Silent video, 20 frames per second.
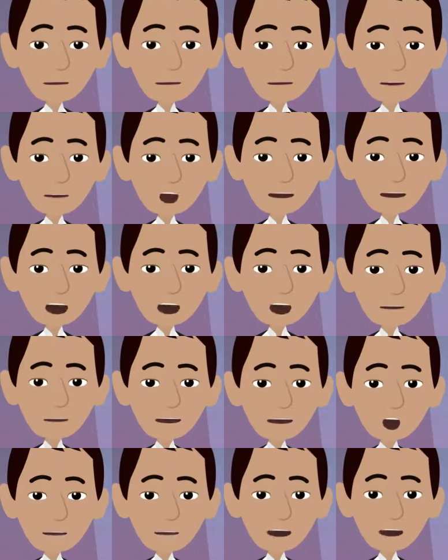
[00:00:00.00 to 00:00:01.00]
So
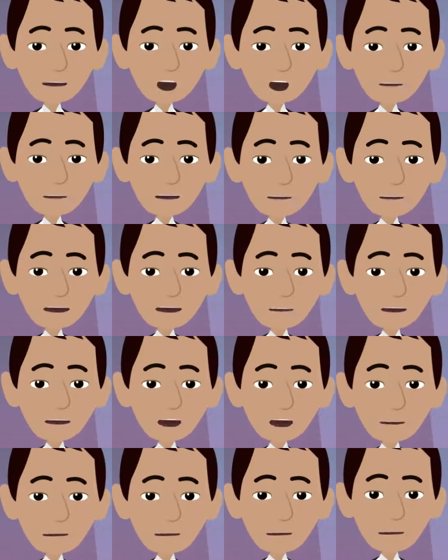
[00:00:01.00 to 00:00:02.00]
therefore, perhaps you can
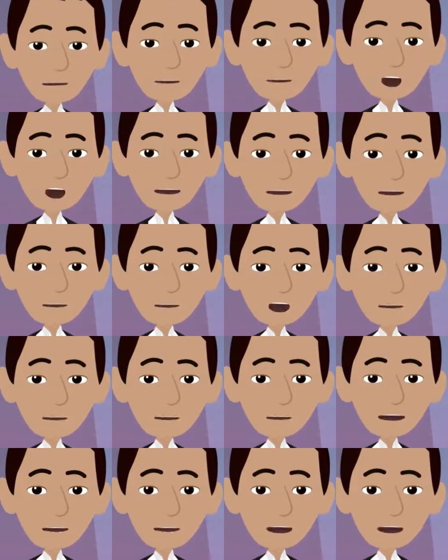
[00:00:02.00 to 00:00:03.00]
say, for the
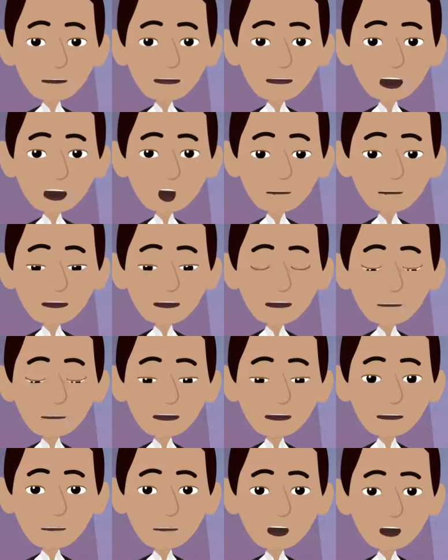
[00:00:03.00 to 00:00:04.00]
purposes of reference
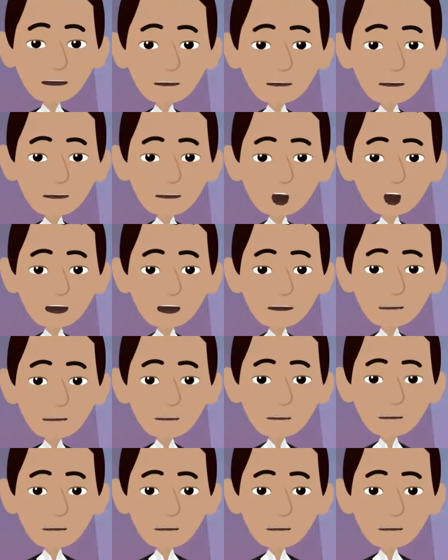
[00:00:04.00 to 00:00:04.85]
and point of view,